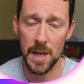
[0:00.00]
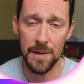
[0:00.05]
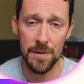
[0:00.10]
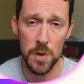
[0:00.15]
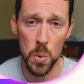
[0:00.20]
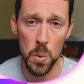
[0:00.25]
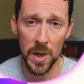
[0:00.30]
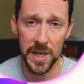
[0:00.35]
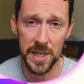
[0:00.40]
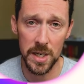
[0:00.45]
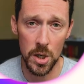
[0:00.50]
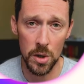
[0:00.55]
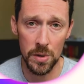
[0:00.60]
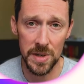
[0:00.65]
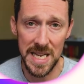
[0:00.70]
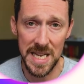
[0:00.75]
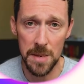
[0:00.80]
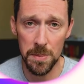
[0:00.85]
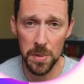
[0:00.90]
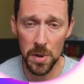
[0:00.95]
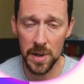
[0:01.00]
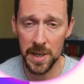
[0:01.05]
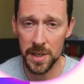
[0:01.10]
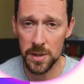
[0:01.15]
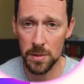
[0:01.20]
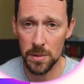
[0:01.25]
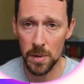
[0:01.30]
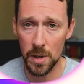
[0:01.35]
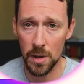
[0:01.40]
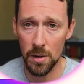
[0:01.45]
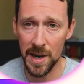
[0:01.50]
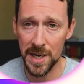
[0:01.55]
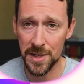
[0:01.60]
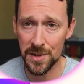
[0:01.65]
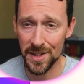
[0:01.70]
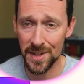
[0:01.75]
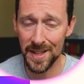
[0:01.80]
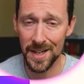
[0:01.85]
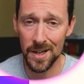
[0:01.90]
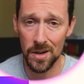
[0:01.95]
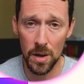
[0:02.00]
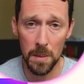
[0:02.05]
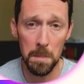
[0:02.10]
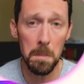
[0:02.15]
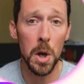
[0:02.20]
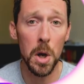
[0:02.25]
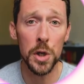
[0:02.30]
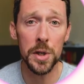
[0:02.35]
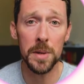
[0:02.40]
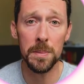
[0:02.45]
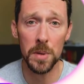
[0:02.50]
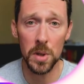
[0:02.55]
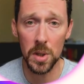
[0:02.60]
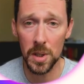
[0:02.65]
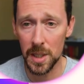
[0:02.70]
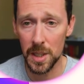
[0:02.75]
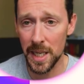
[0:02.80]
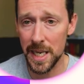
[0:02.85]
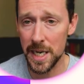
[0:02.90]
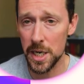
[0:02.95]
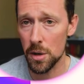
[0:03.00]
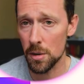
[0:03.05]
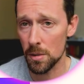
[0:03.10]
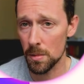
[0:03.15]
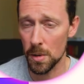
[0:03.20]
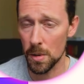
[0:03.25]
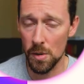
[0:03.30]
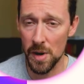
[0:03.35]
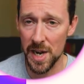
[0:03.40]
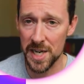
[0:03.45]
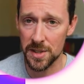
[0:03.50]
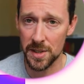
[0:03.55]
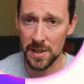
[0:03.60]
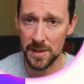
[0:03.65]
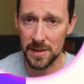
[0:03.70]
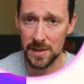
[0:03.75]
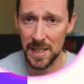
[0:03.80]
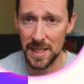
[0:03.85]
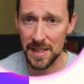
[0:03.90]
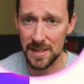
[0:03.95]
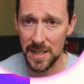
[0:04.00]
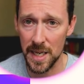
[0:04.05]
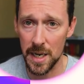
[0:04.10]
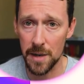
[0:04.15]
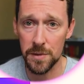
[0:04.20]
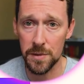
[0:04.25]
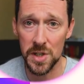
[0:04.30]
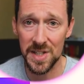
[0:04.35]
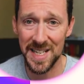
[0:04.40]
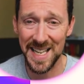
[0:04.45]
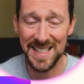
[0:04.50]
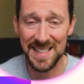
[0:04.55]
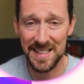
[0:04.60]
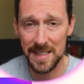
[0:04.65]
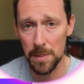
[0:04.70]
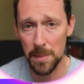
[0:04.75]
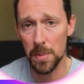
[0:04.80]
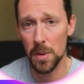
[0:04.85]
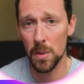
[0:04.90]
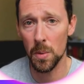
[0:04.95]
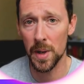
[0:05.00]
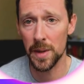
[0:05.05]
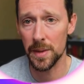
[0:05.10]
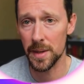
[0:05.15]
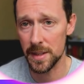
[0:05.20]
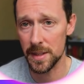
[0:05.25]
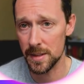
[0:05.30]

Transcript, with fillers: Now, if you want to go deeper into regression, there are multiple linear regressions instead of just a simple one.